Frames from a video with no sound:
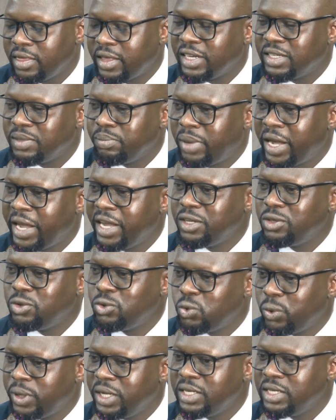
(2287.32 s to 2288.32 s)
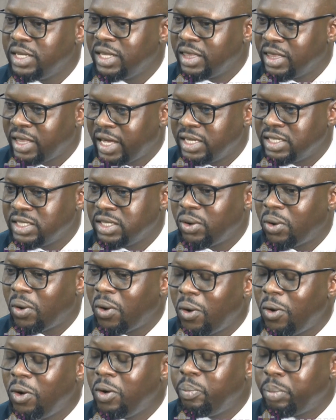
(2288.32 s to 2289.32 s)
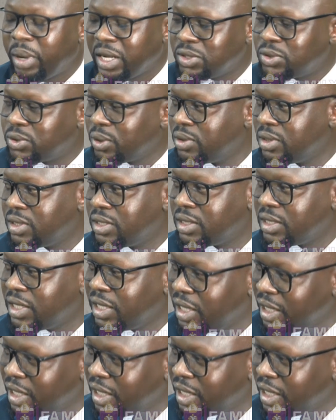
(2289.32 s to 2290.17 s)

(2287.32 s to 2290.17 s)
that by 2030, all persons